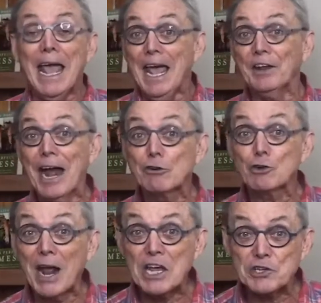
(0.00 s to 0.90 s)
and our
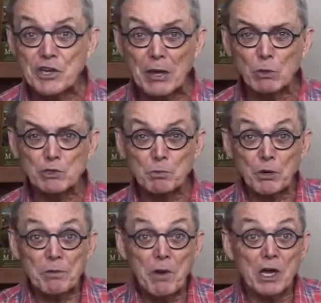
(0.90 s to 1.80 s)
trash day was
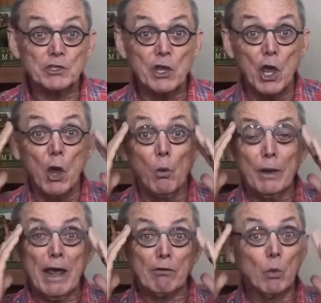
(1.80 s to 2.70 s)
pretty much
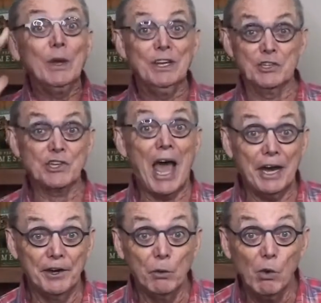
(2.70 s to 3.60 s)
whenever we
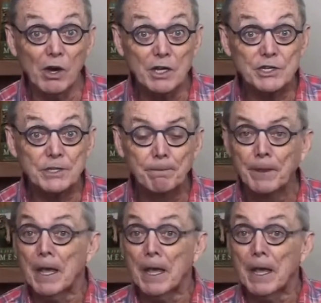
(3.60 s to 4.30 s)
decided it was.